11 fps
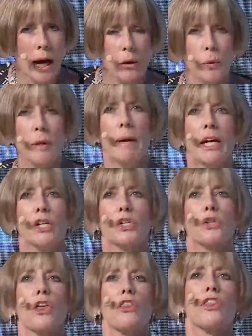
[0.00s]
we make sure
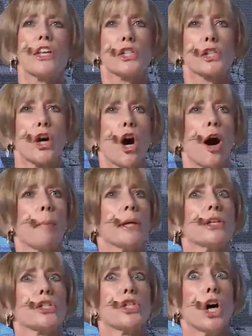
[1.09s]
that this COP
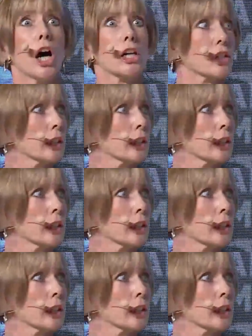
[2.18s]
is not